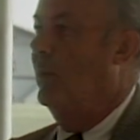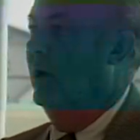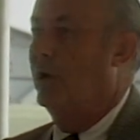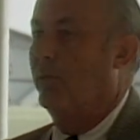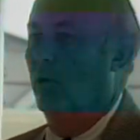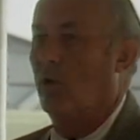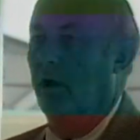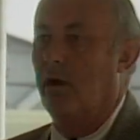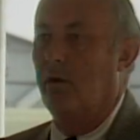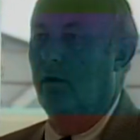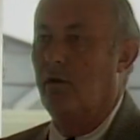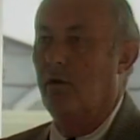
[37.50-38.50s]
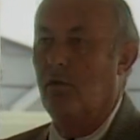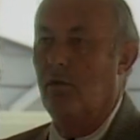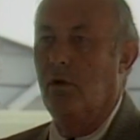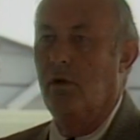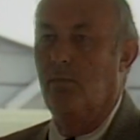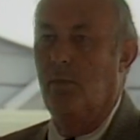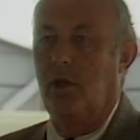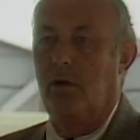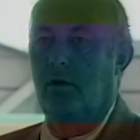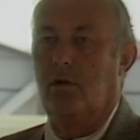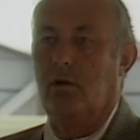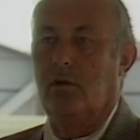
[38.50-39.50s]
be upgraded to meet
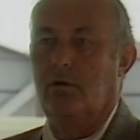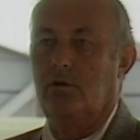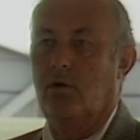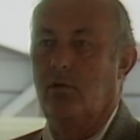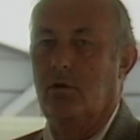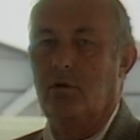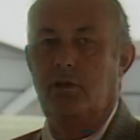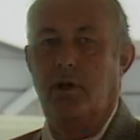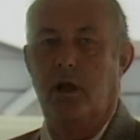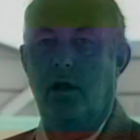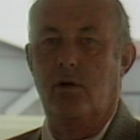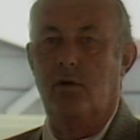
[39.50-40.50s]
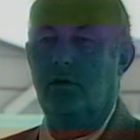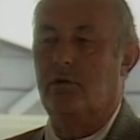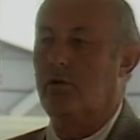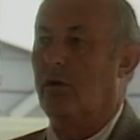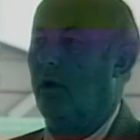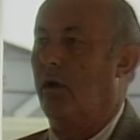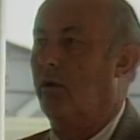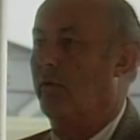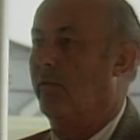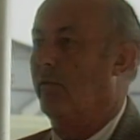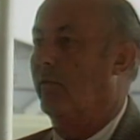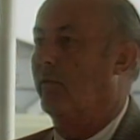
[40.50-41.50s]
certain standards
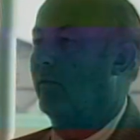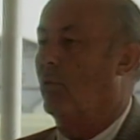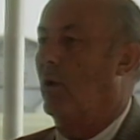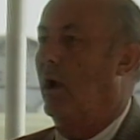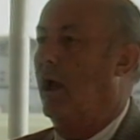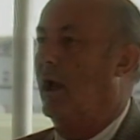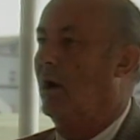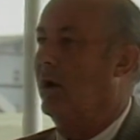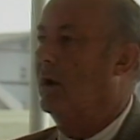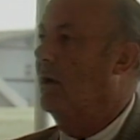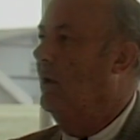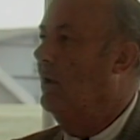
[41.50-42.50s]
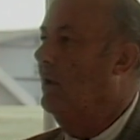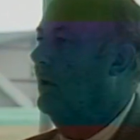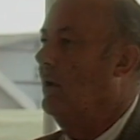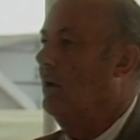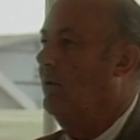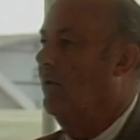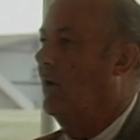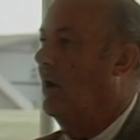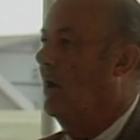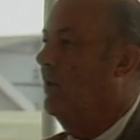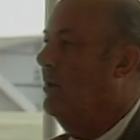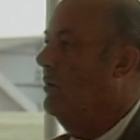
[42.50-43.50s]
for handling
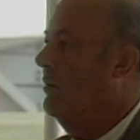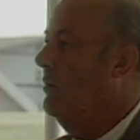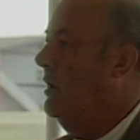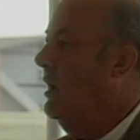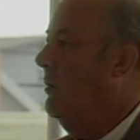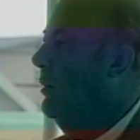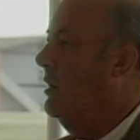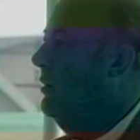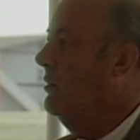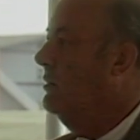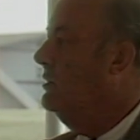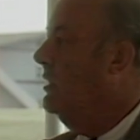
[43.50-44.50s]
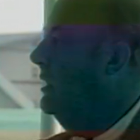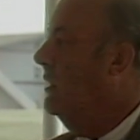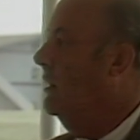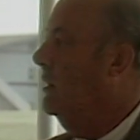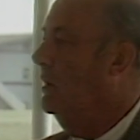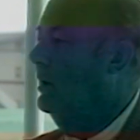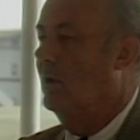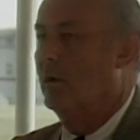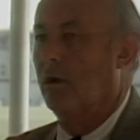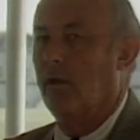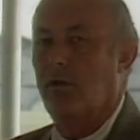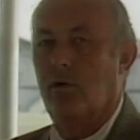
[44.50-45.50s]
volatile chemicals and
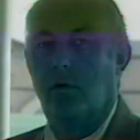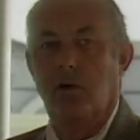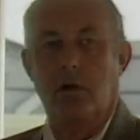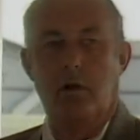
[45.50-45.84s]
other